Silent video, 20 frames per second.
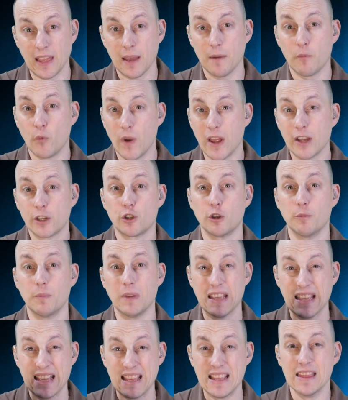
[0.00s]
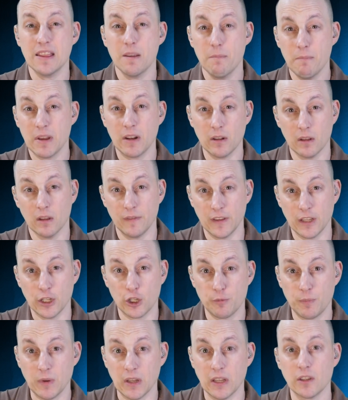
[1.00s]
That rest should be in the middle of
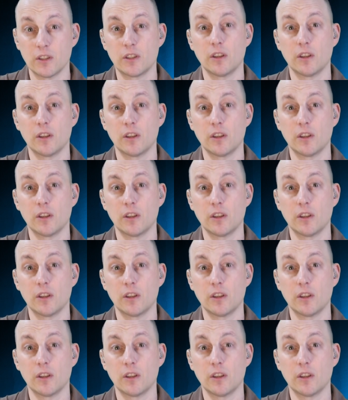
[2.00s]
each beat.